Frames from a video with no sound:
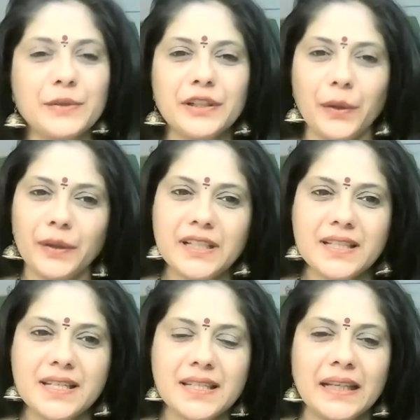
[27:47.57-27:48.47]
And to the
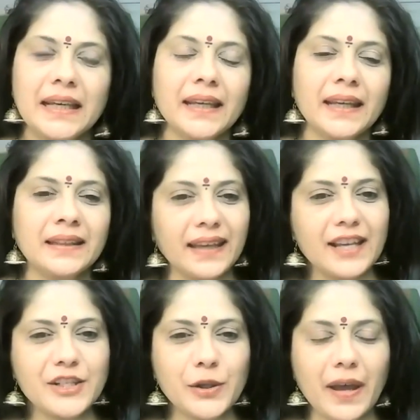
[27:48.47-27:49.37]
audience, in
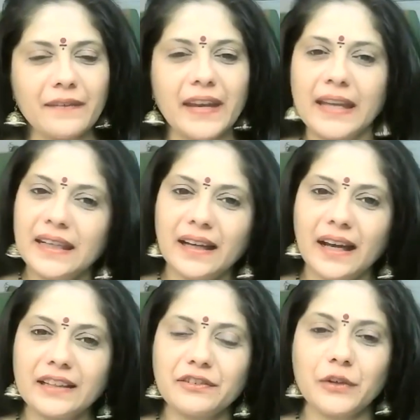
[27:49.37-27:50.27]
case you have any
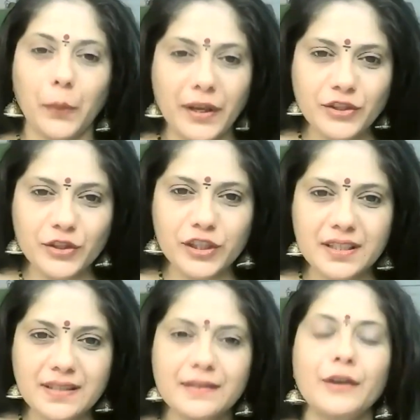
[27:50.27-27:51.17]
kind of
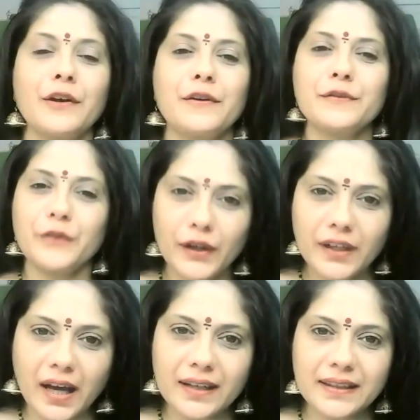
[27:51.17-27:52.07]
questions for
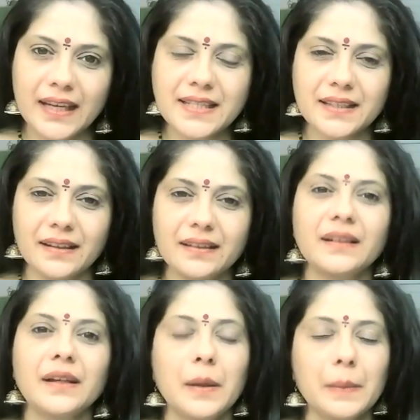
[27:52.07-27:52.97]
our guests here,
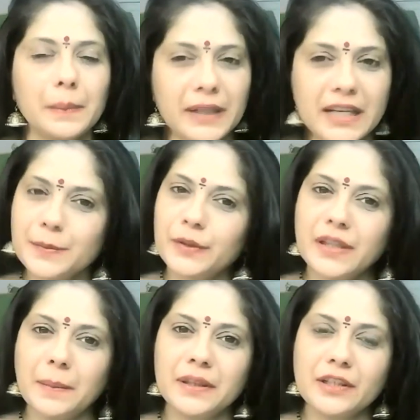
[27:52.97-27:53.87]
please
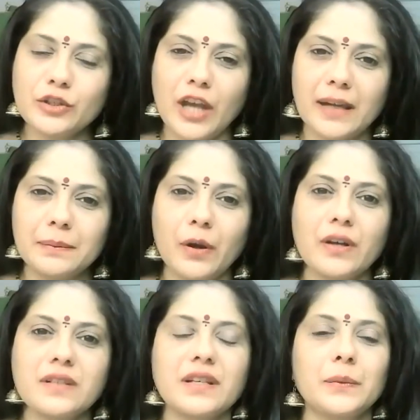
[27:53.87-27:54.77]
put them in the chat
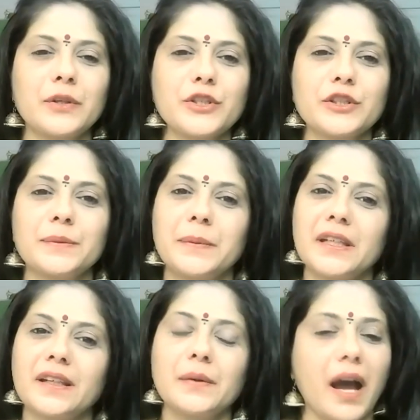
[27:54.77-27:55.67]
box, and
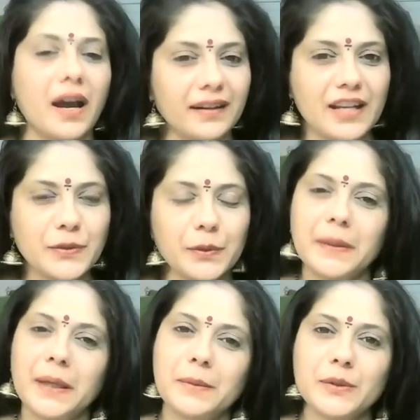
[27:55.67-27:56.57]
our guests will
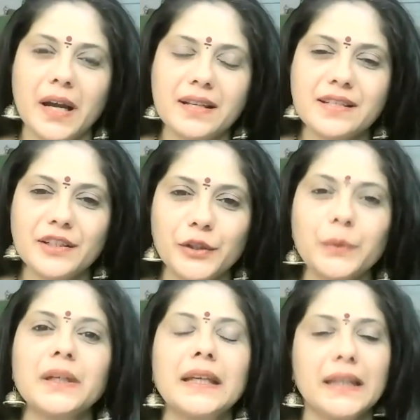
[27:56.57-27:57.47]
be able to answer
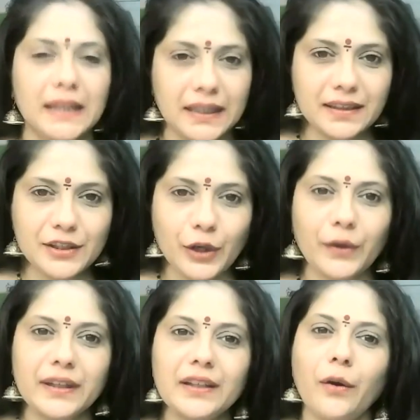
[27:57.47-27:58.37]
you either
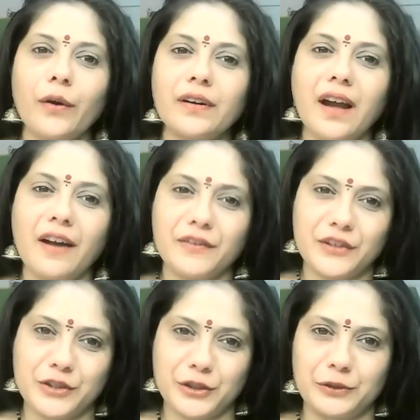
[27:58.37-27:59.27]
during or after
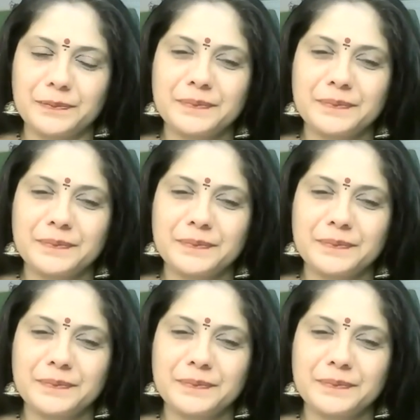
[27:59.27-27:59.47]
the show.